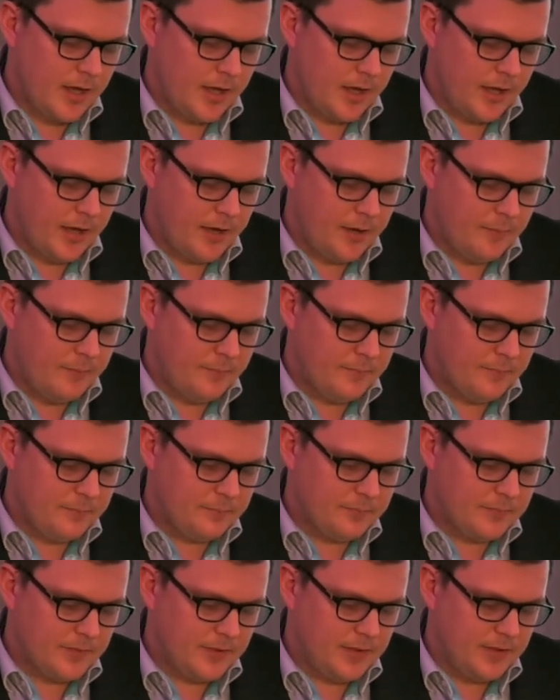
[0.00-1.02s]

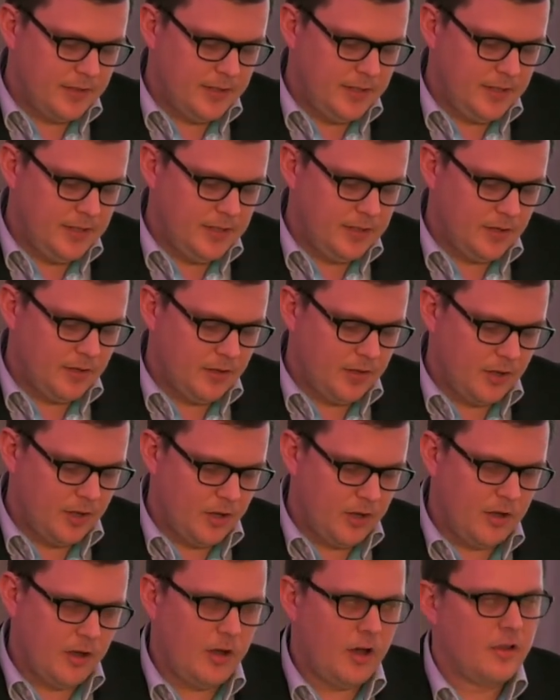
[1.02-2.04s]
The
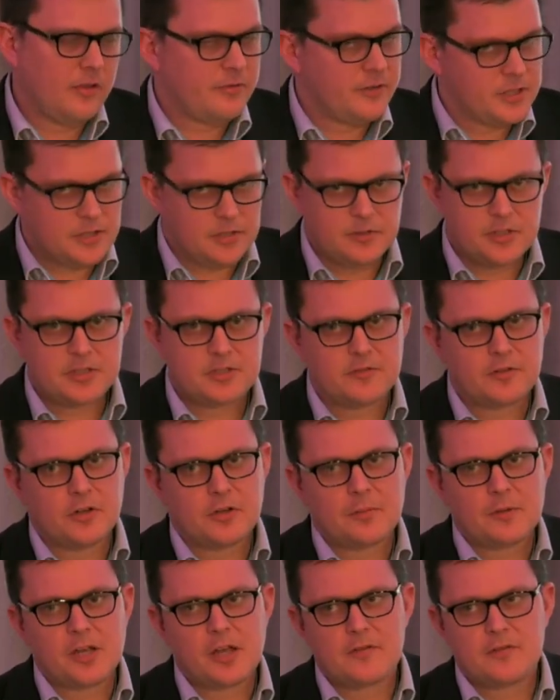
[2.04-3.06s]
other issue is you've got
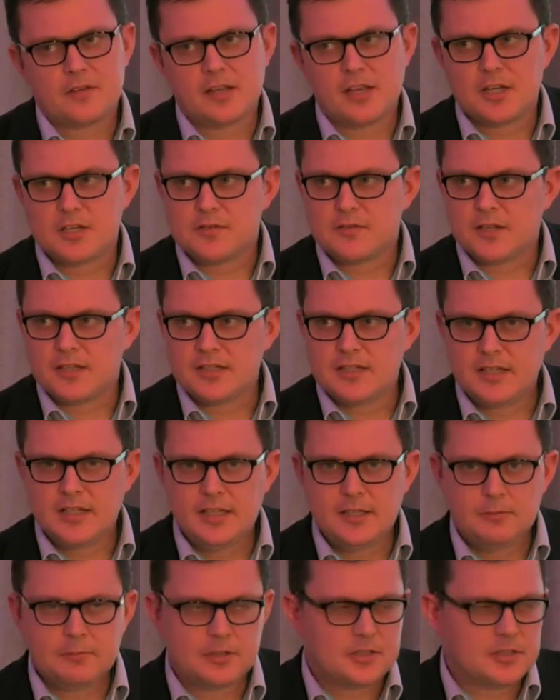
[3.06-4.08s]
to be over the age of
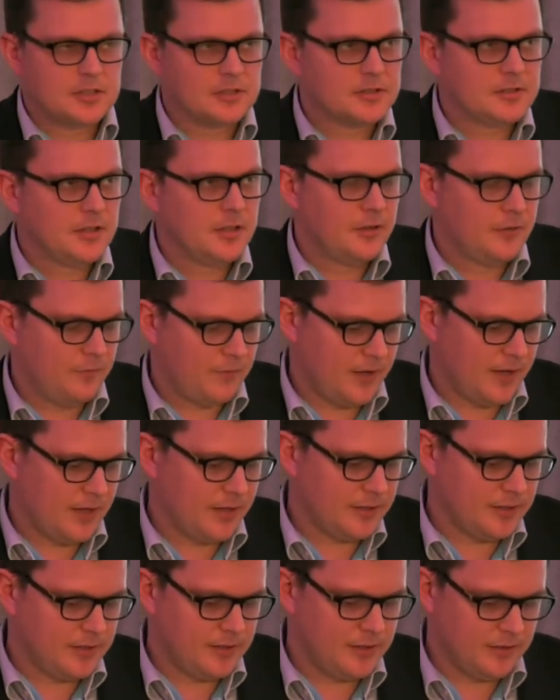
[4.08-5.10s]
18, which is
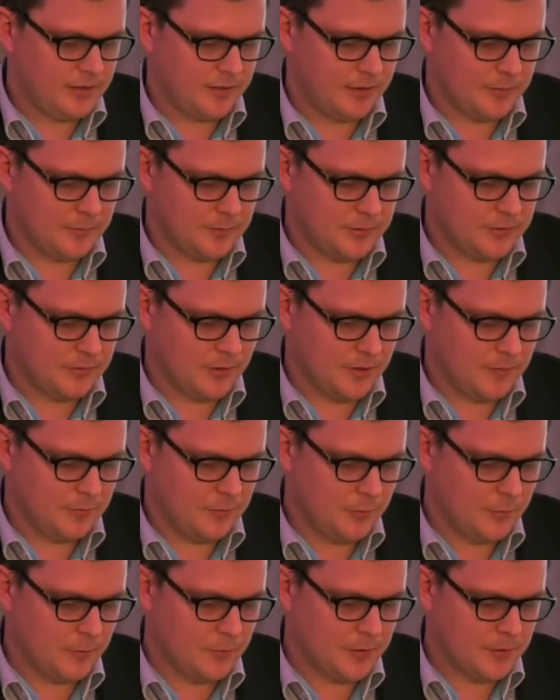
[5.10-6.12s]
fairly
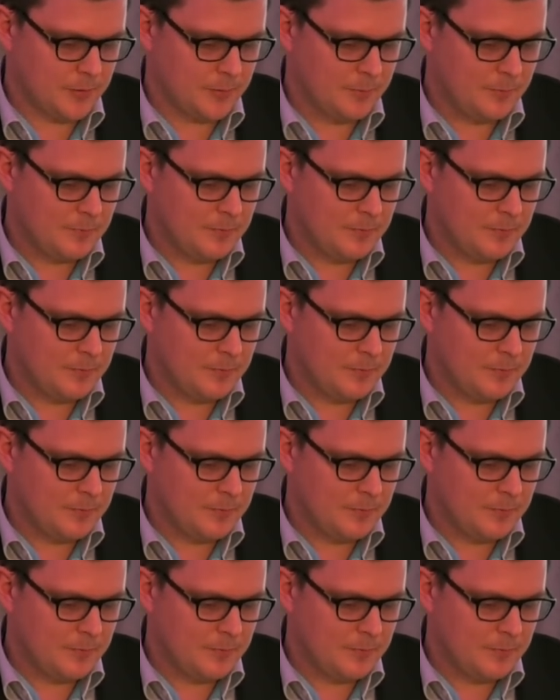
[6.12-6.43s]
straightforward.